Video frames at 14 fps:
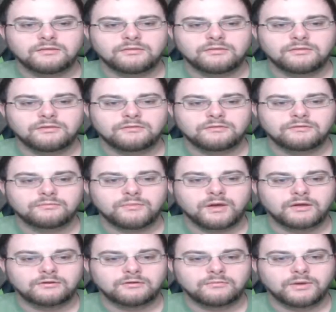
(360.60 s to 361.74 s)
This is my
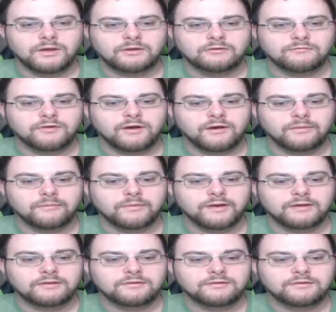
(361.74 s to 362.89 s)
domain of
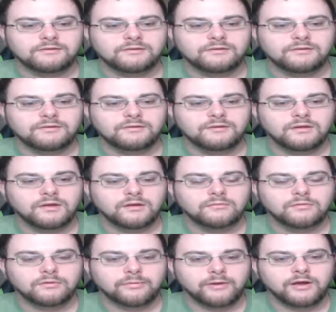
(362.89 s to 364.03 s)
combat.
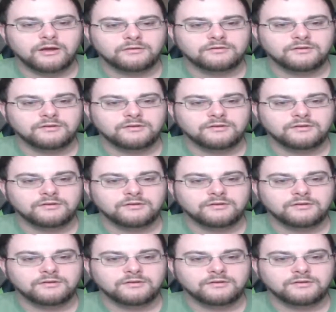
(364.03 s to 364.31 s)
Prepare to